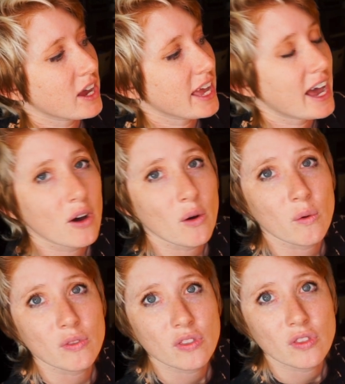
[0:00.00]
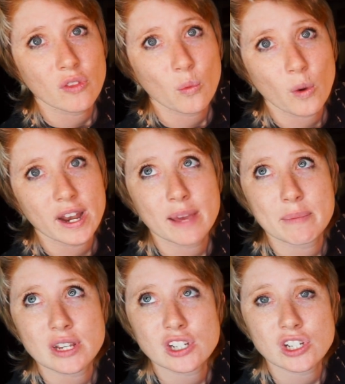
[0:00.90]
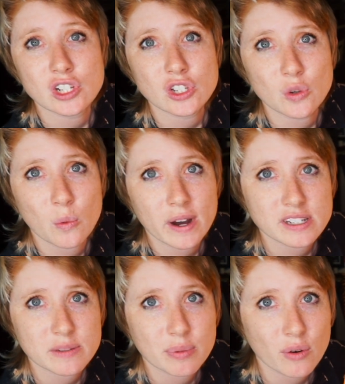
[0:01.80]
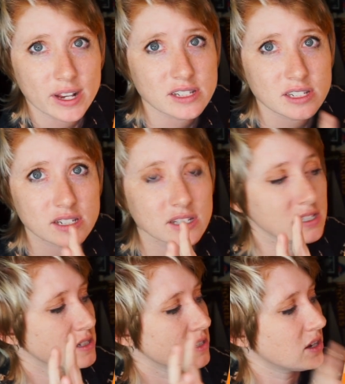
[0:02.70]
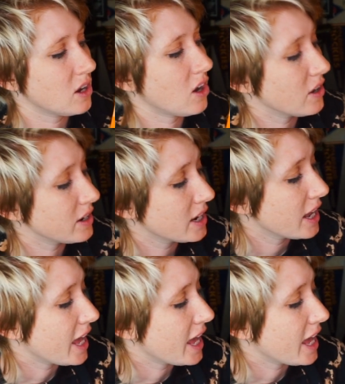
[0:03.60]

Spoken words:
out what image you want to print on.